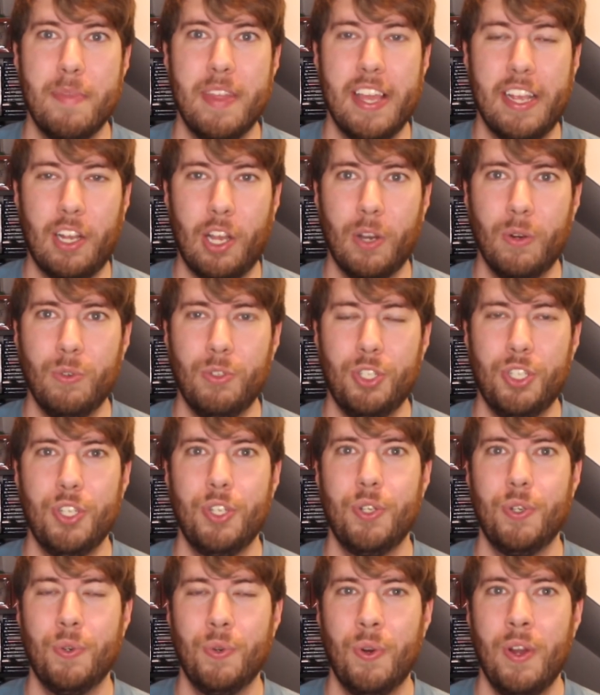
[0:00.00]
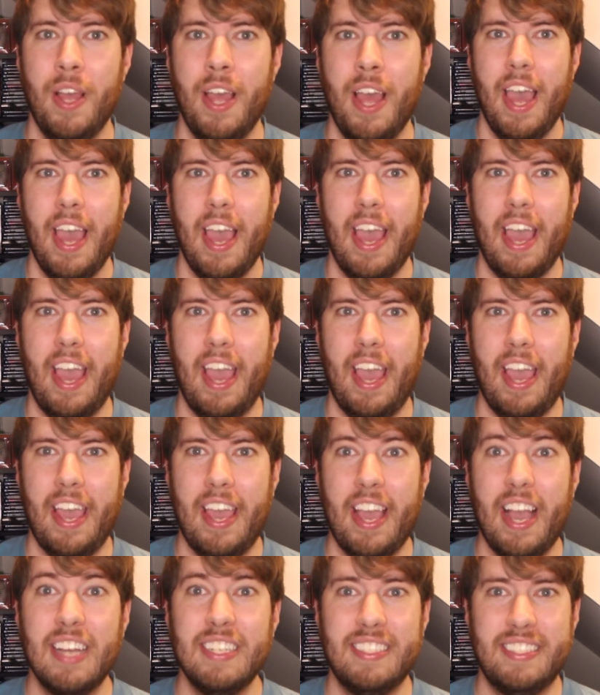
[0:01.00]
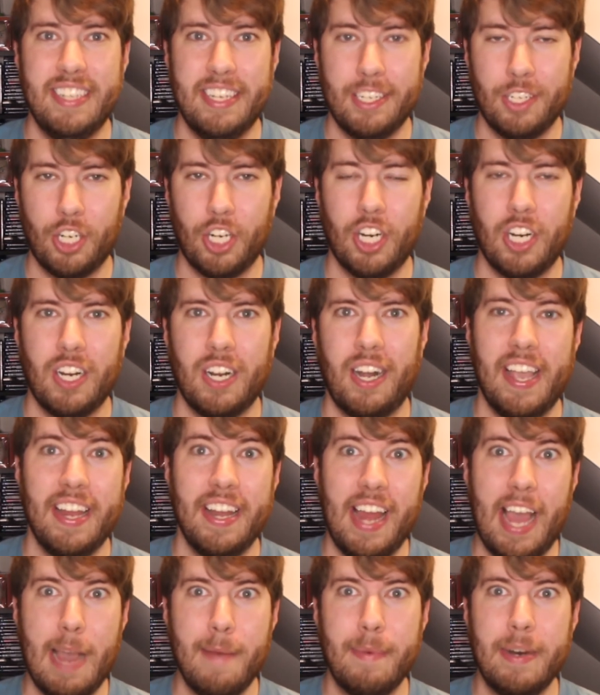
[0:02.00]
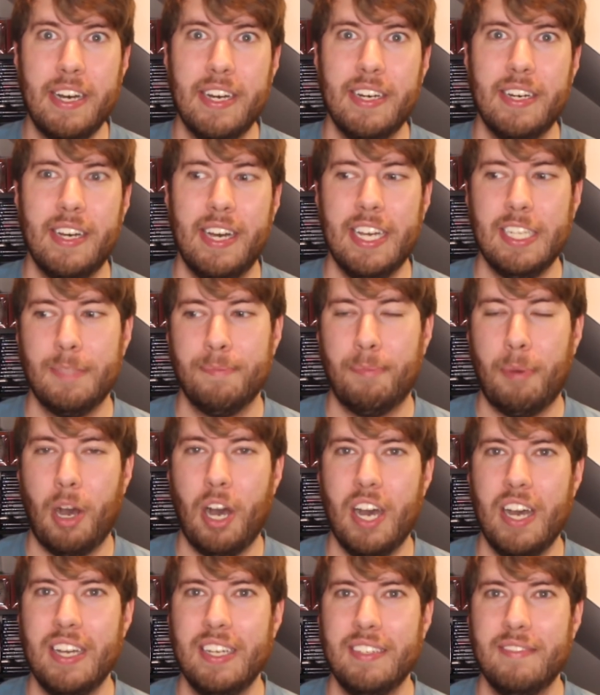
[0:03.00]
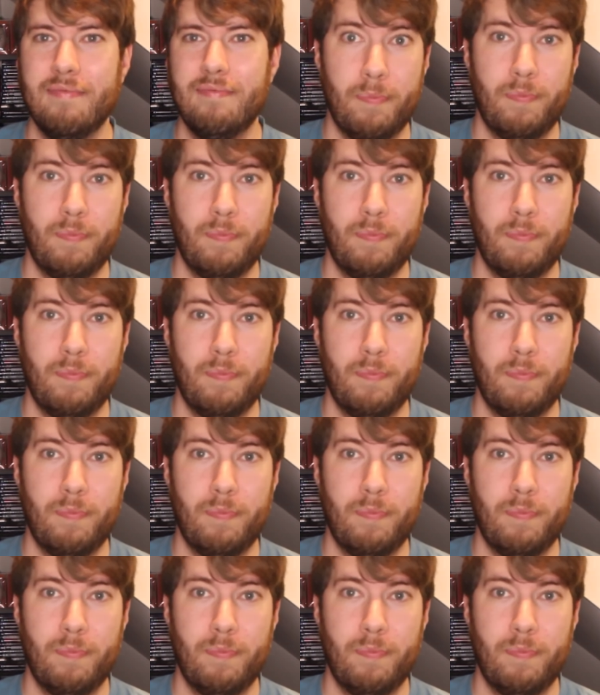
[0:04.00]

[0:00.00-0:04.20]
They go to a, a dinner, and Emma has bought